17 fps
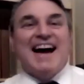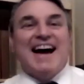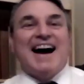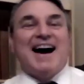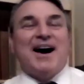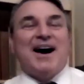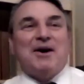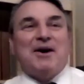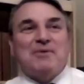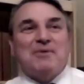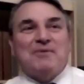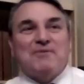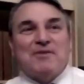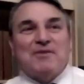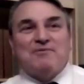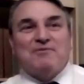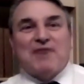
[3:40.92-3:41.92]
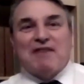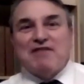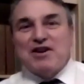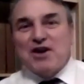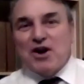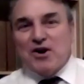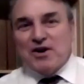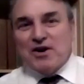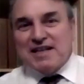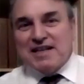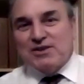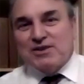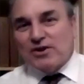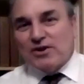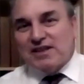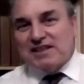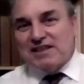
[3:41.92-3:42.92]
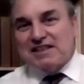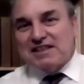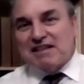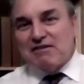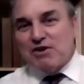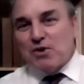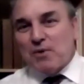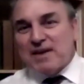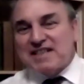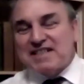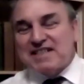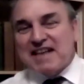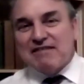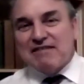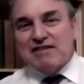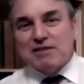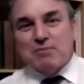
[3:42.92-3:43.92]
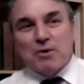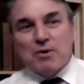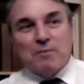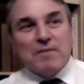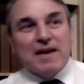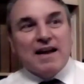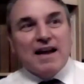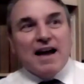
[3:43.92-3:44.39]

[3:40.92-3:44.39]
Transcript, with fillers: Uh, very learned, not necessarily always charitable.